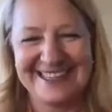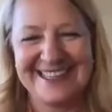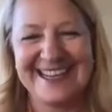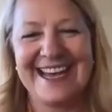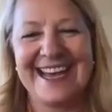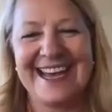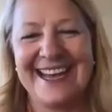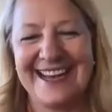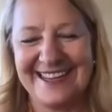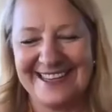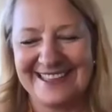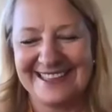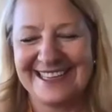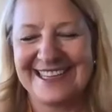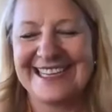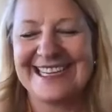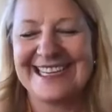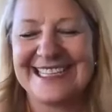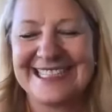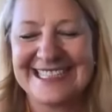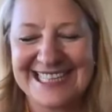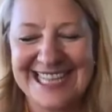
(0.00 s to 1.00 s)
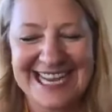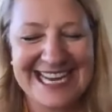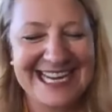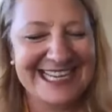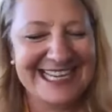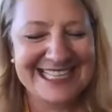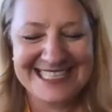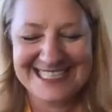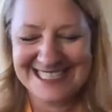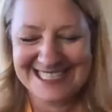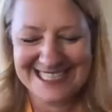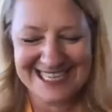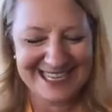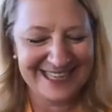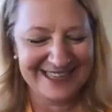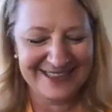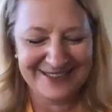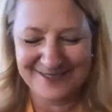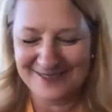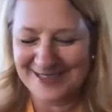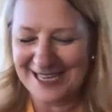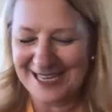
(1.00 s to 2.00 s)
That
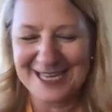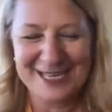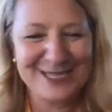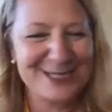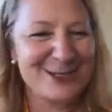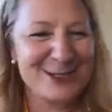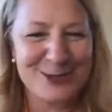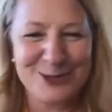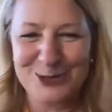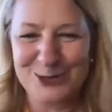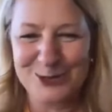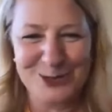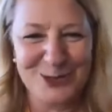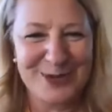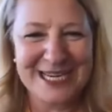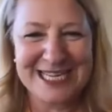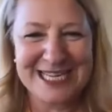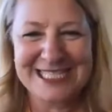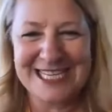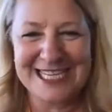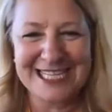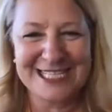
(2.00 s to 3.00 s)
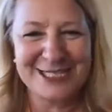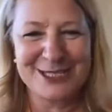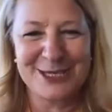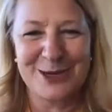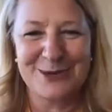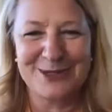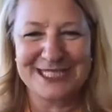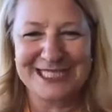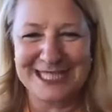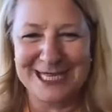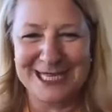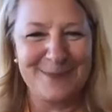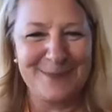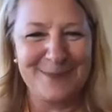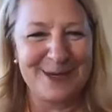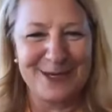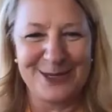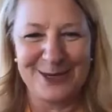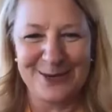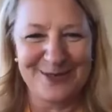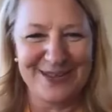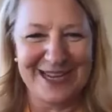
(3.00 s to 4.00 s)
is so true. And it's like so deep
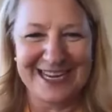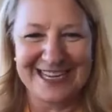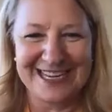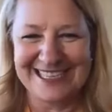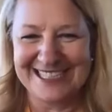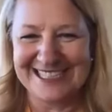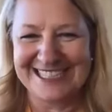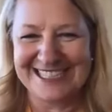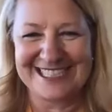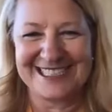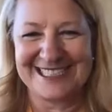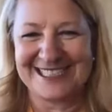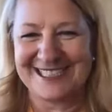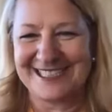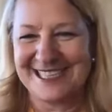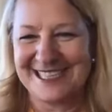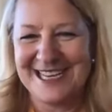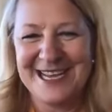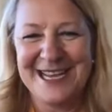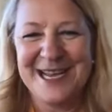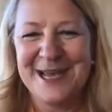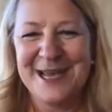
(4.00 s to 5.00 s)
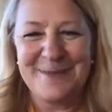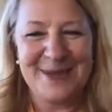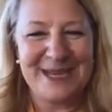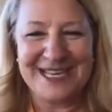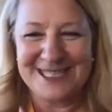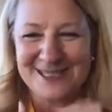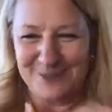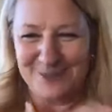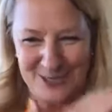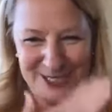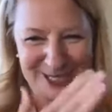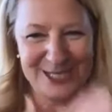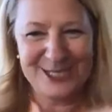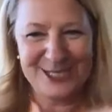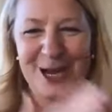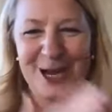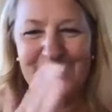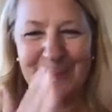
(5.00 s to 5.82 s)
in you that it just, because we're going to talk